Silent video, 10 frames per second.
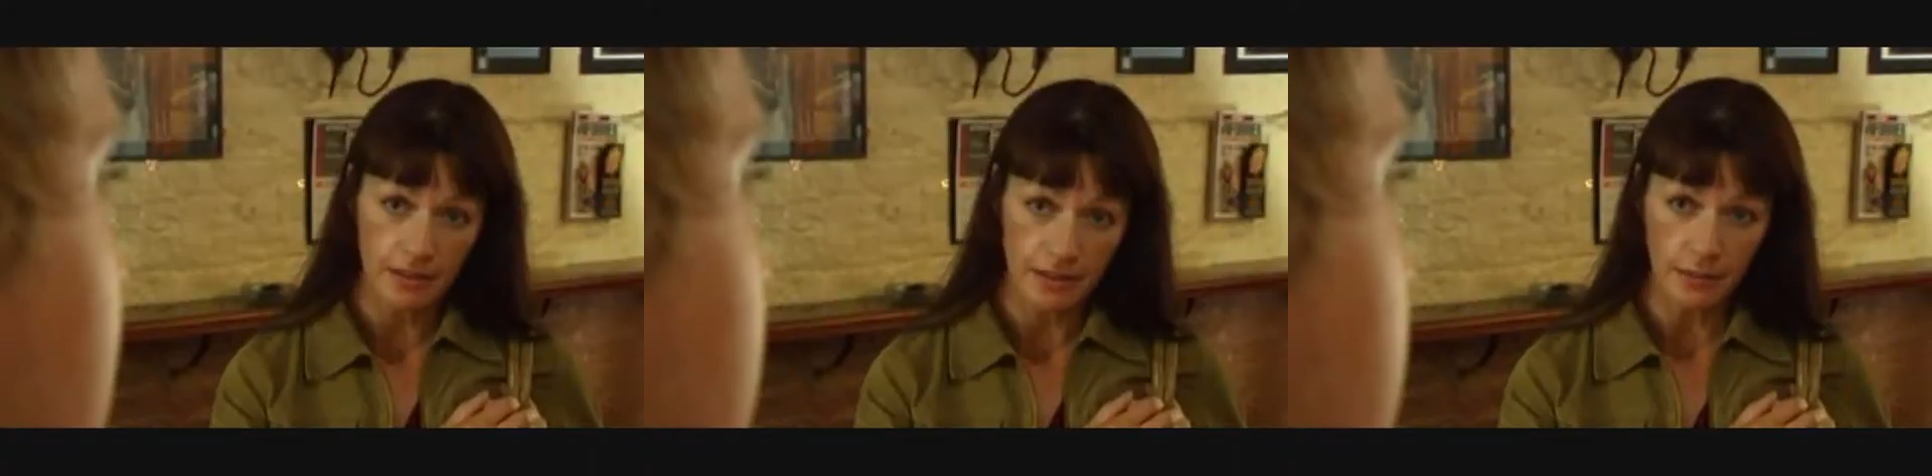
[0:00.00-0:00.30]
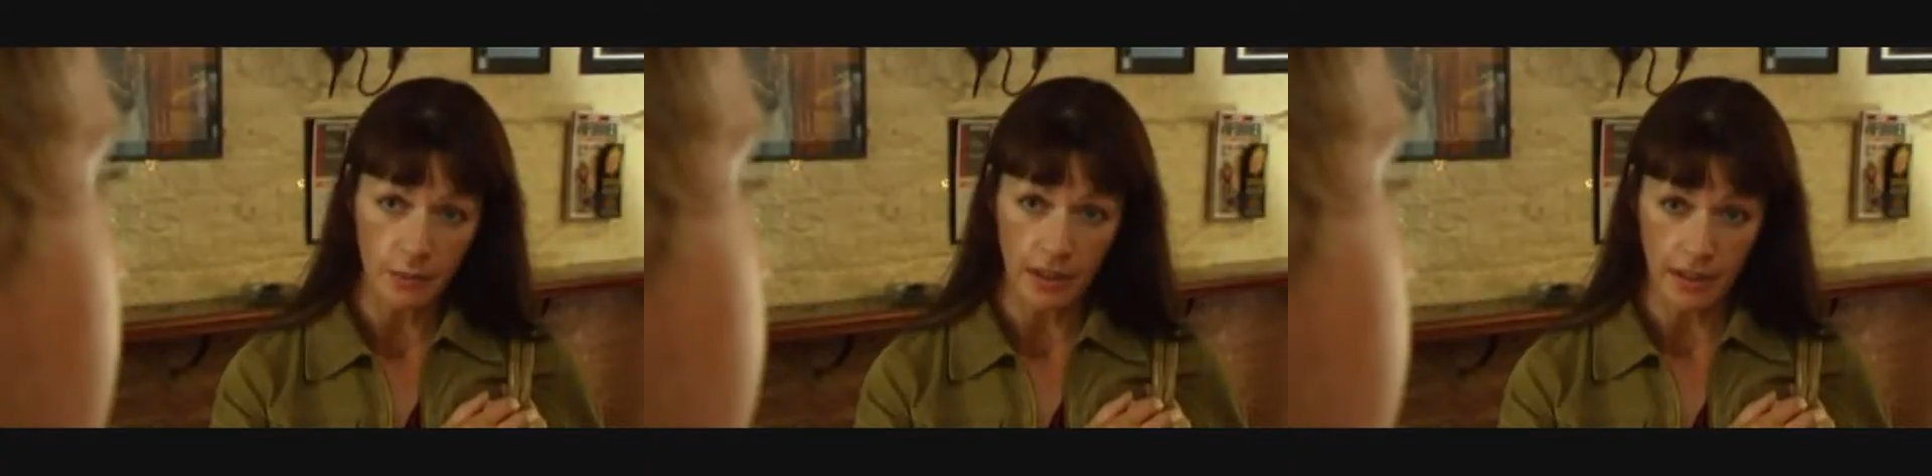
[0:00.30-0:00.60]

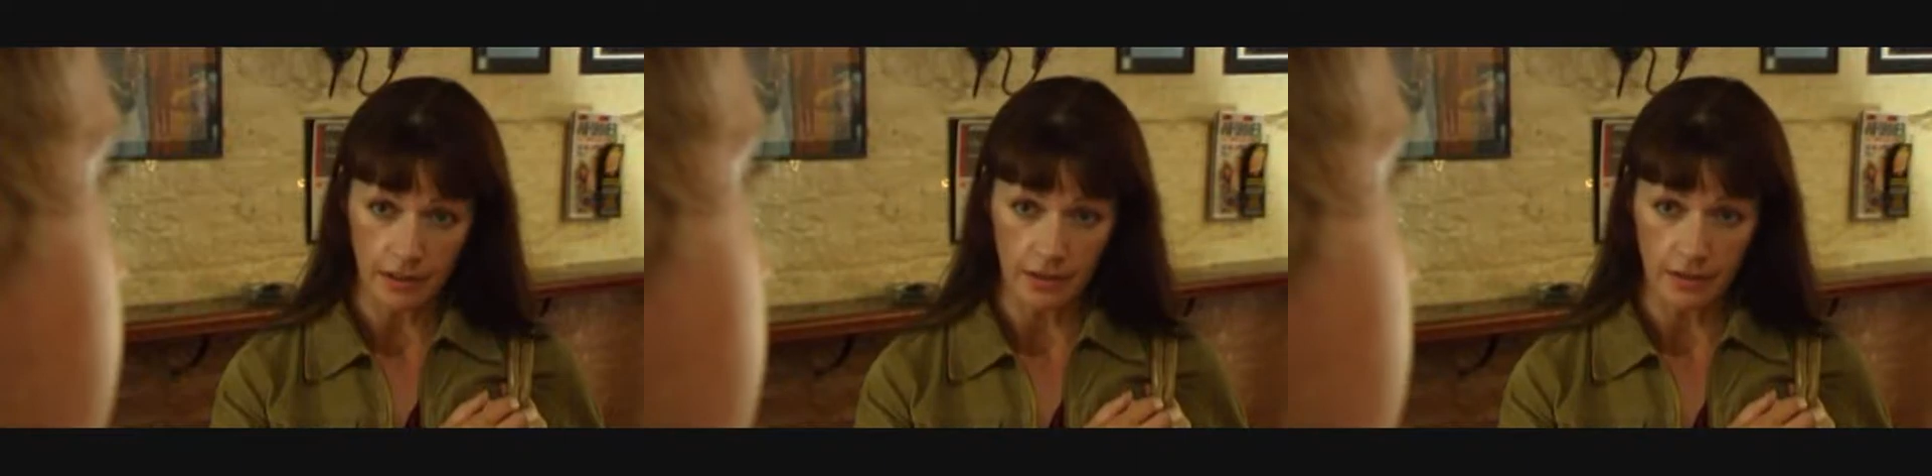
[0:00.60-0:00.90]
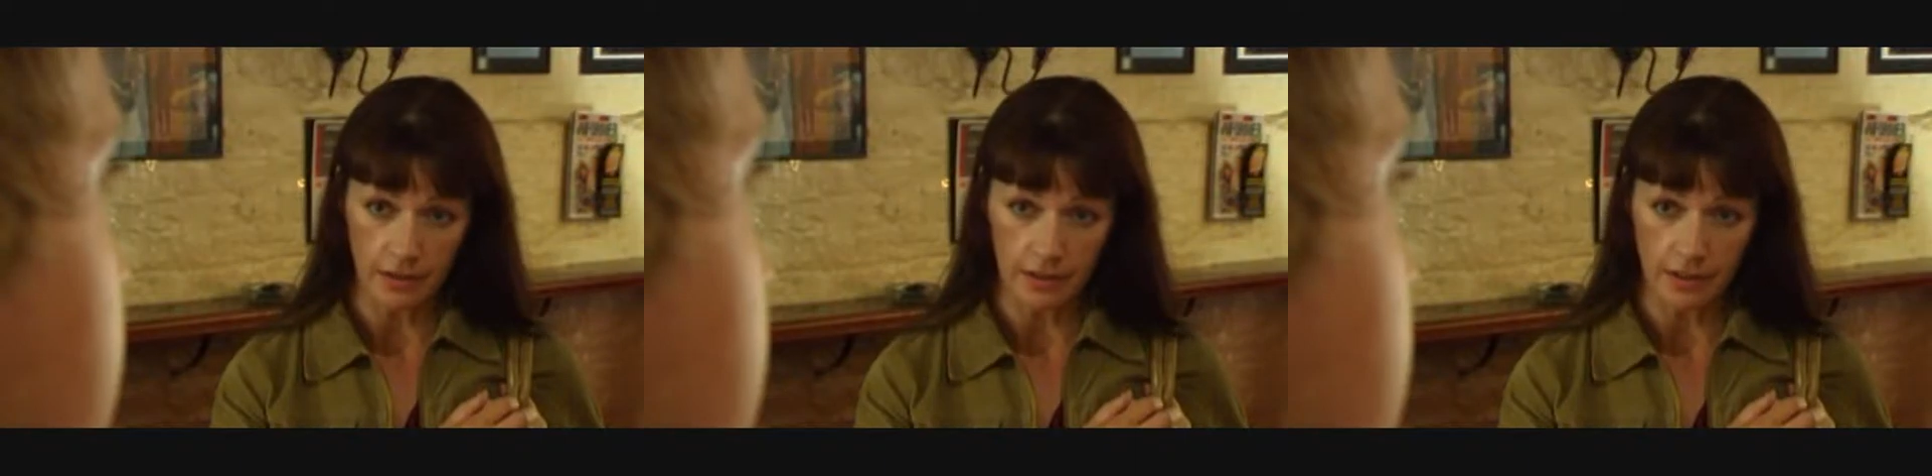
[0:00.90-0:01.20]
walks up, that's
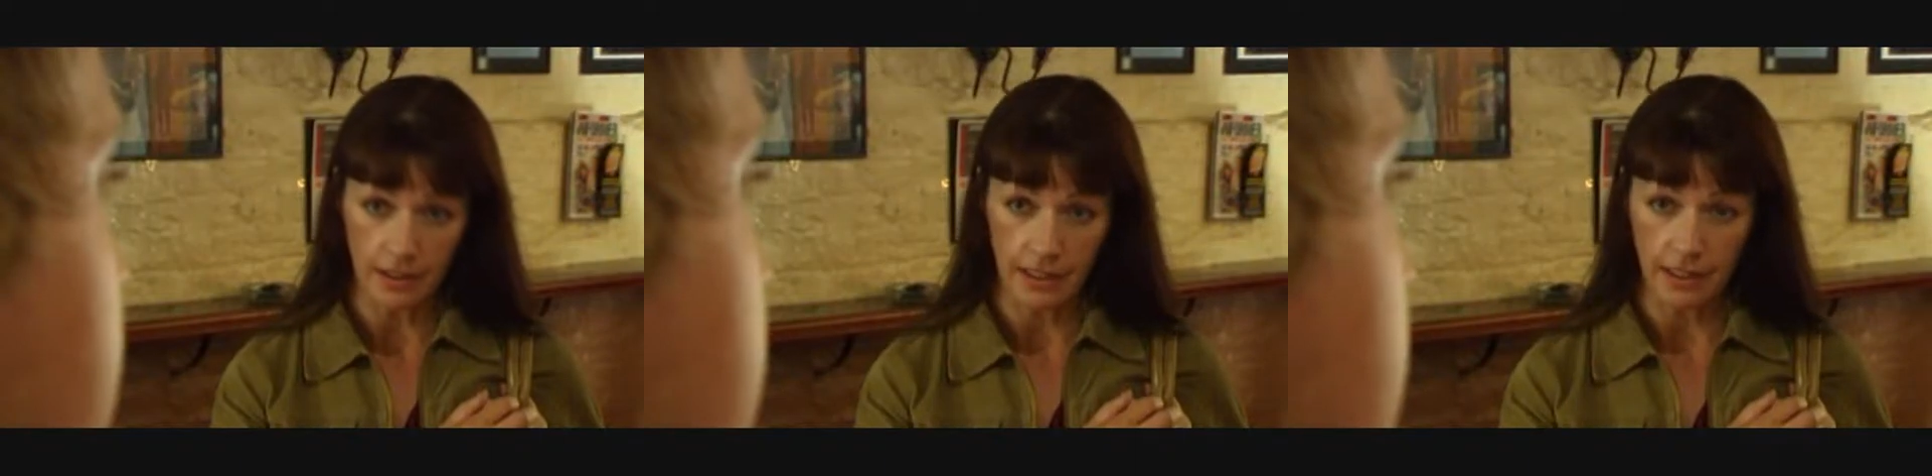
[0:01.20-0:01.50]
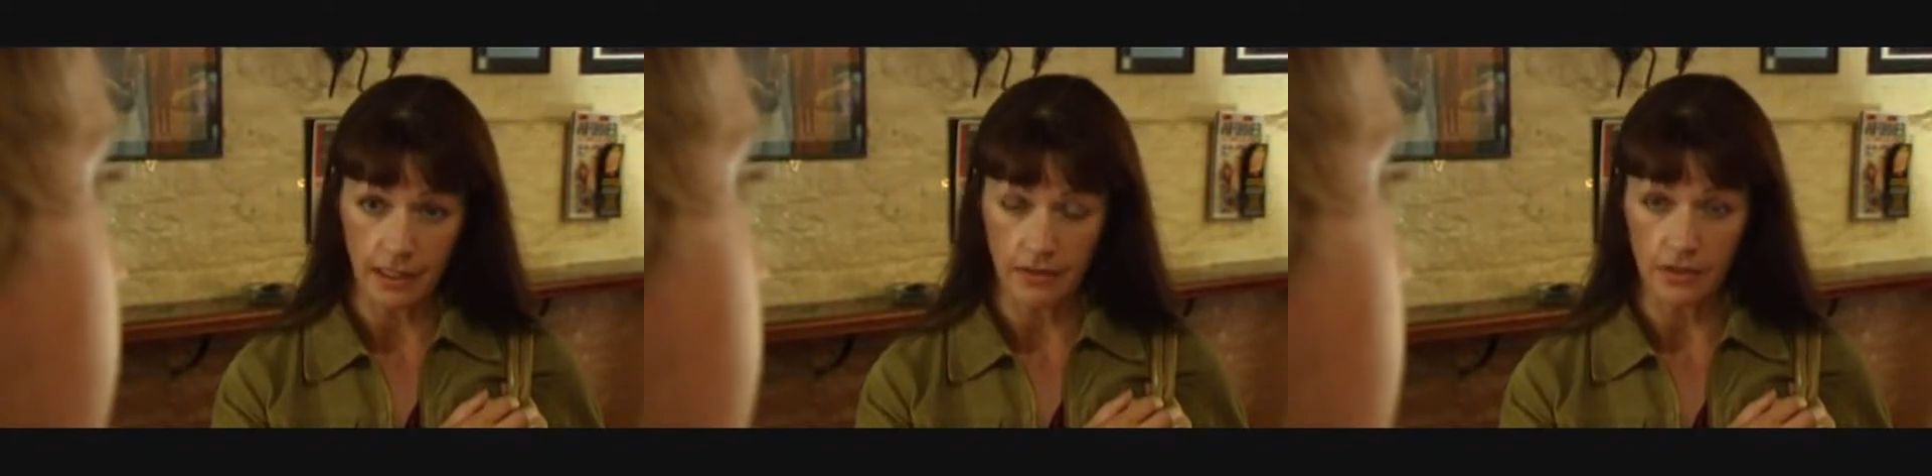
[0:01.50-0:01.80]
shocking,
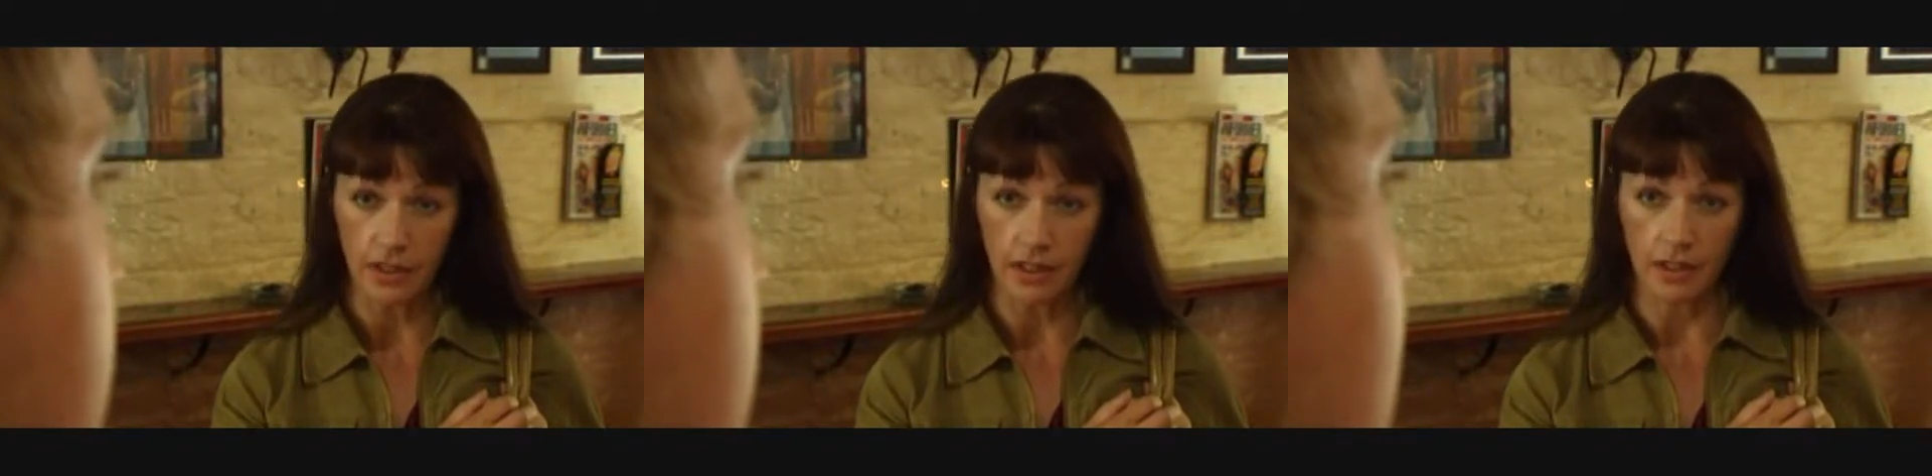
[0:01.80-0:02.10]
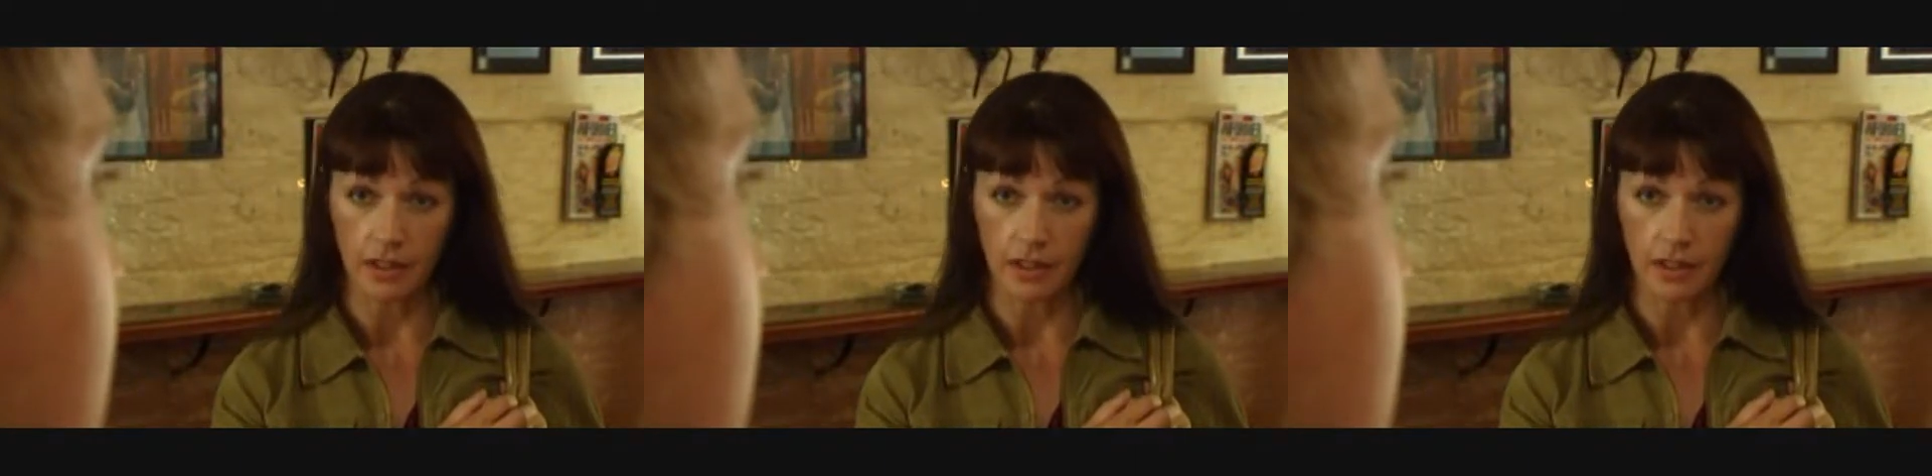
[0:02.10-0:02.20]
absolutely shocking.